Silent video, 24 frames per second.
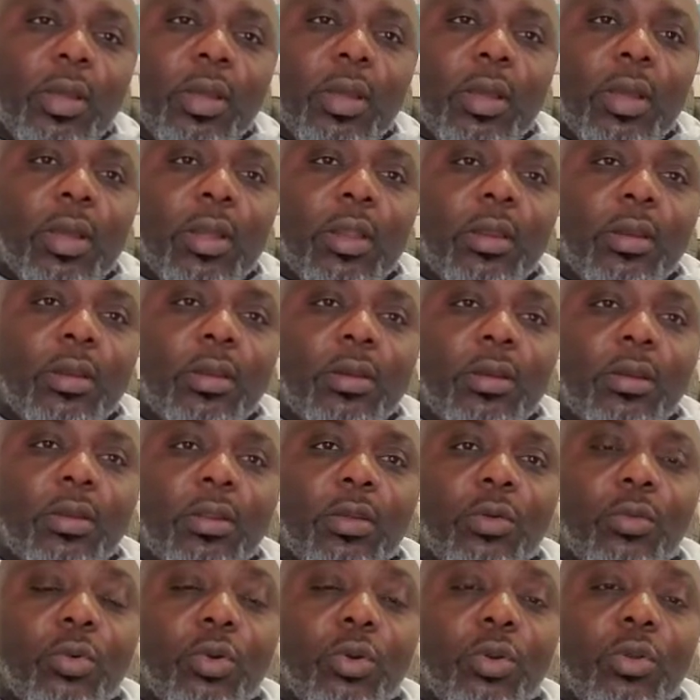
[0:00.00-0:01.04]
and
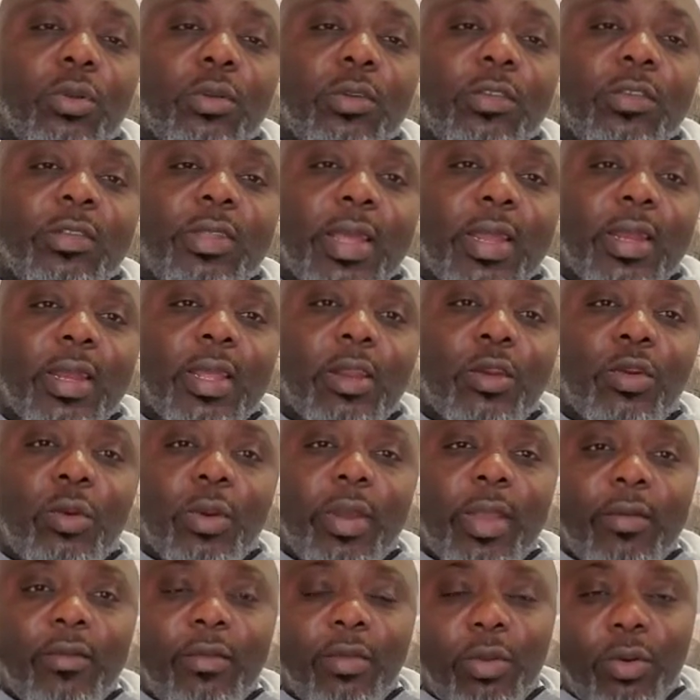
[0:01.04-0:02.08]
equally understand that not
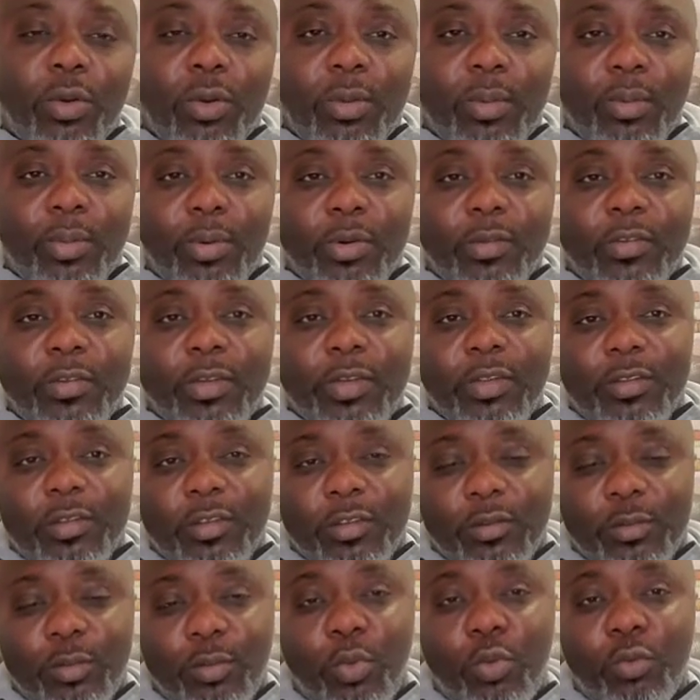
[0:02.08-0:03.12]
every other person is
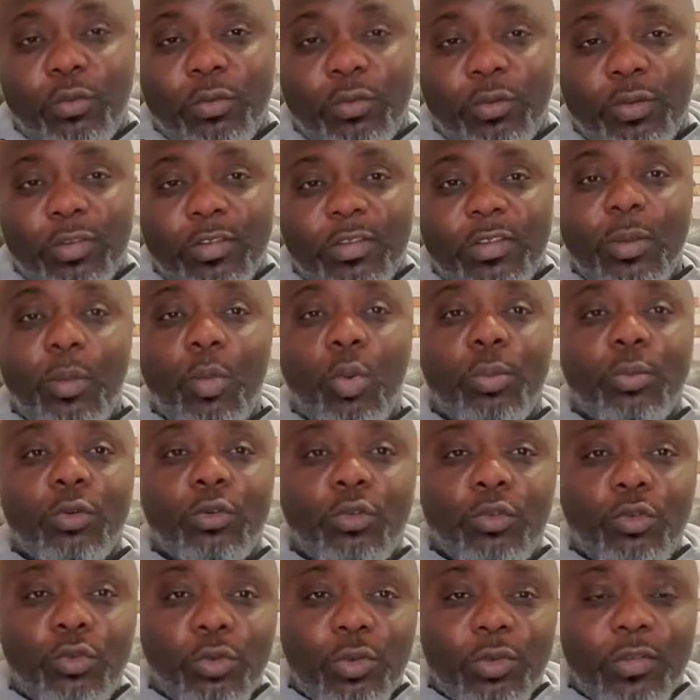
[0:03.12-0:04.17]
exposed to the same
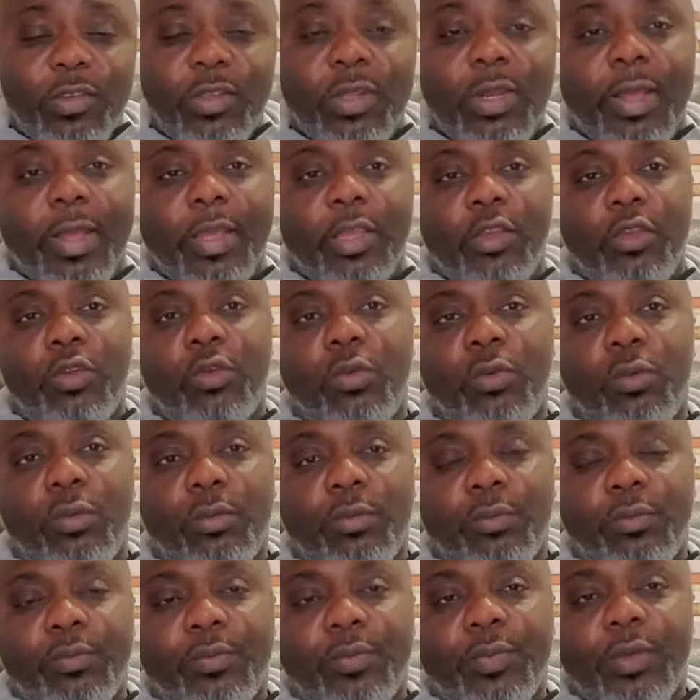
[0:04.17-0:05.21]
opportunity like you.
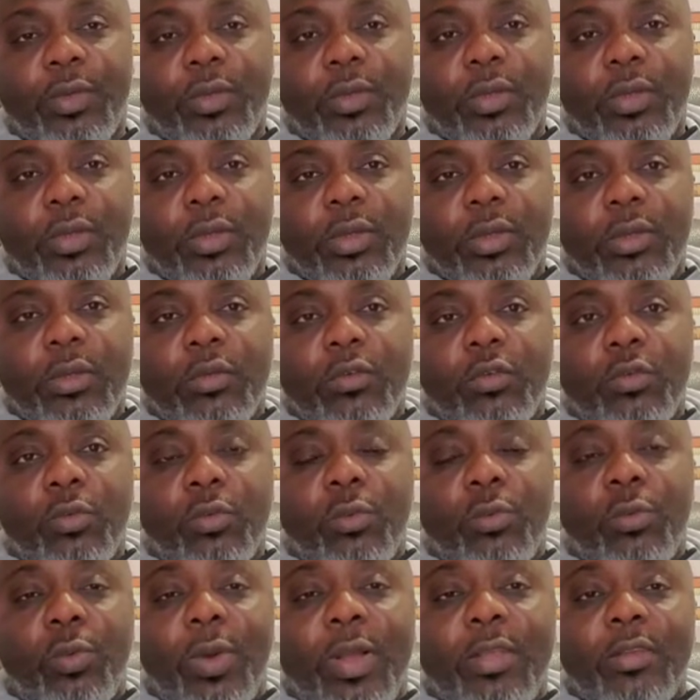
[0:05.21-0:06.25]
So
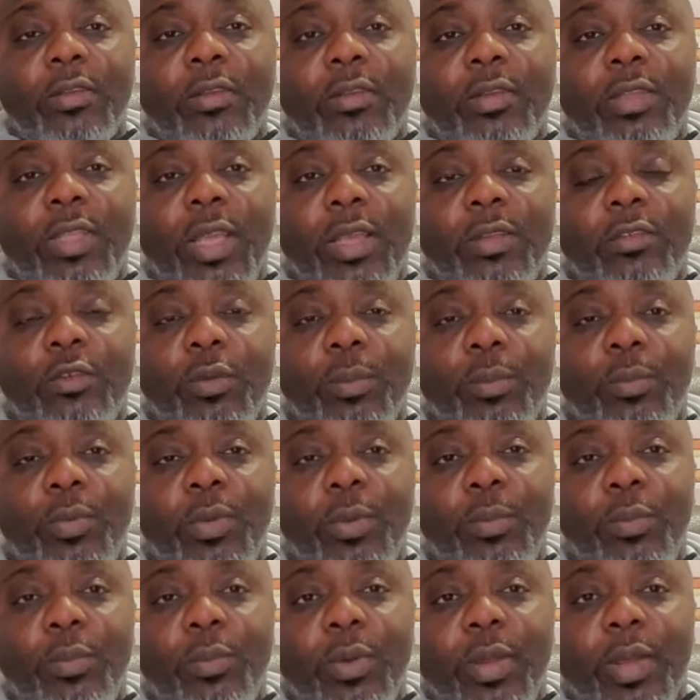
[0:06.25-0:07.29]
once there are some
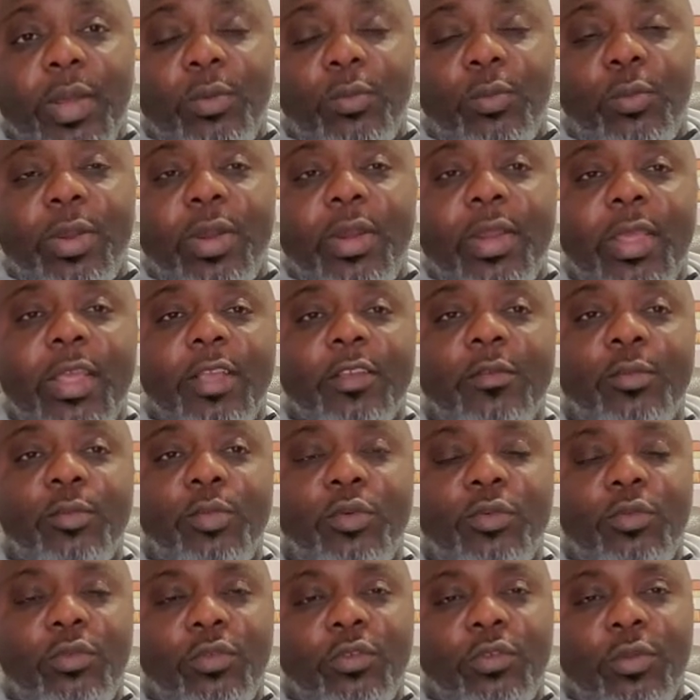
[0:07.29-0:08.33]
people that when they're
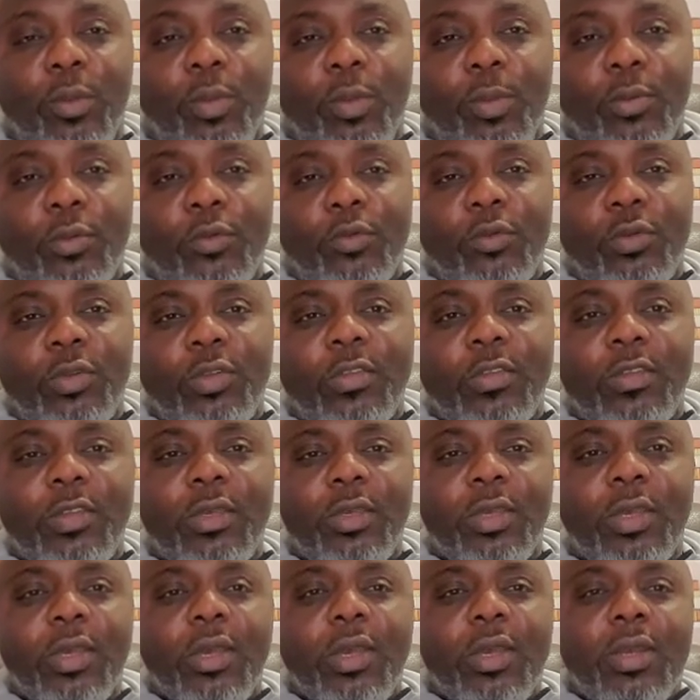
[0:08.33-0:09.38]
exposed to some opportunity,
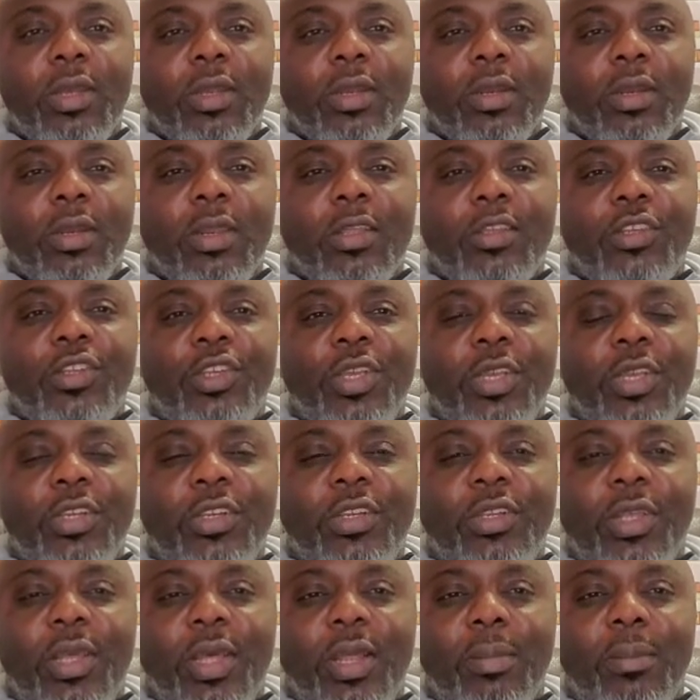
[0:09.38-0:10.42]
they change
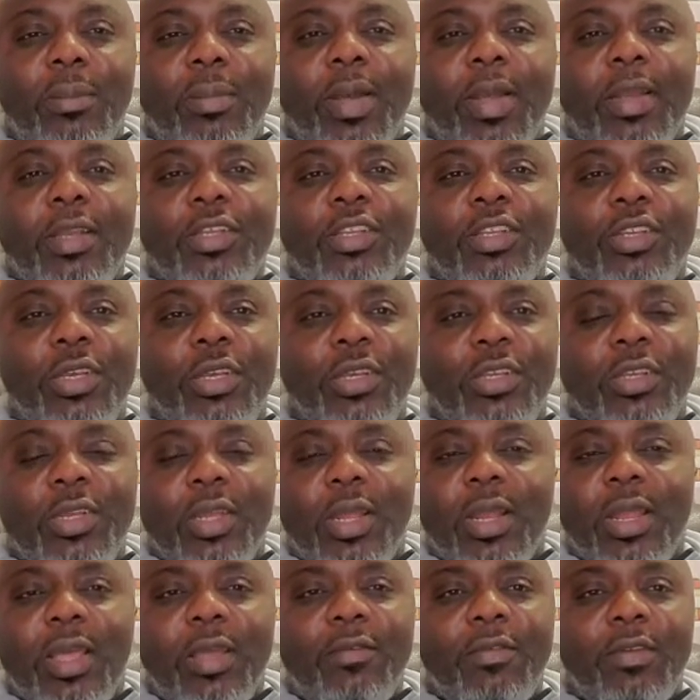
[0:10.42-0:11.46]
their mind, change their
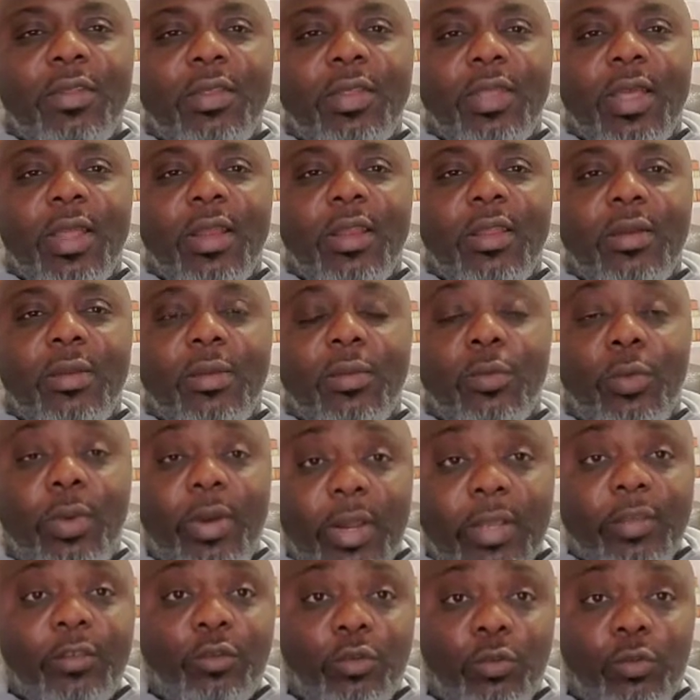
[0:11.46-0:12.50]
life entirely.
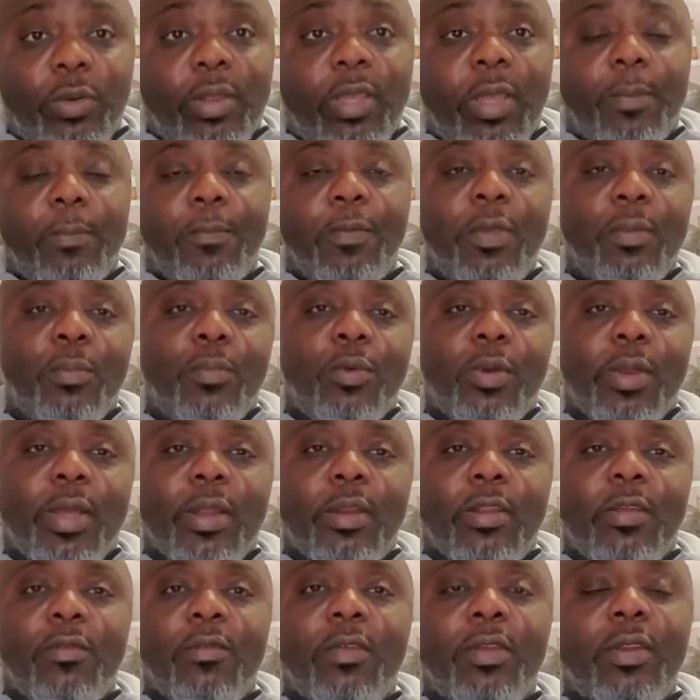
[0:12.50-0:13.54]
Whereas too, there are people
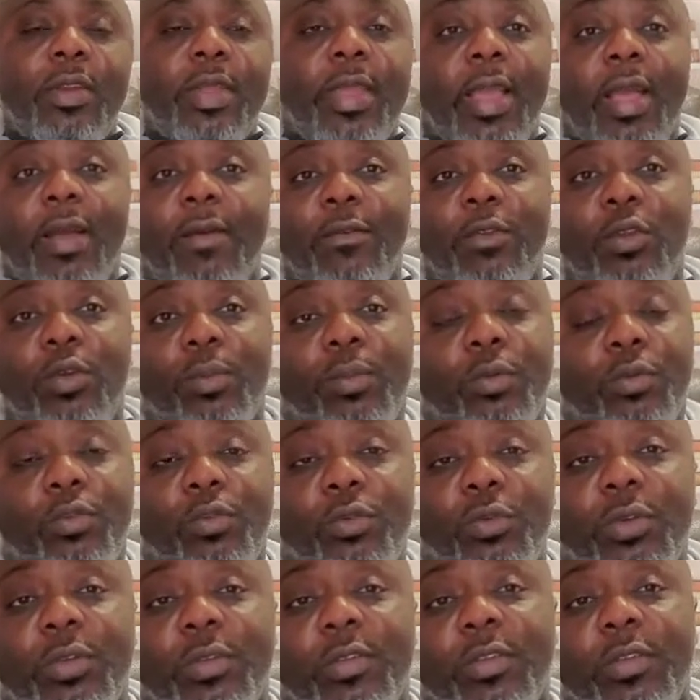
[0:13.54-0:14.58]
that even they have the
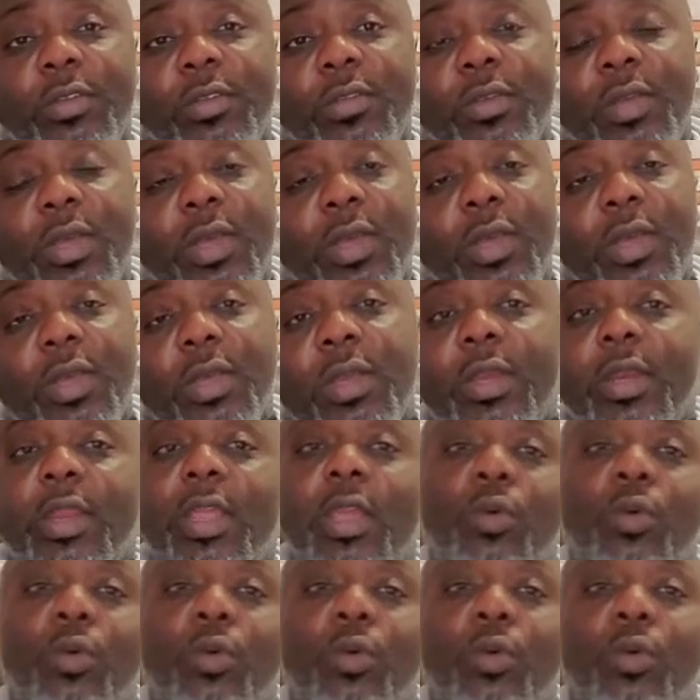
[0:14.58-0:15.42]
opportunities, they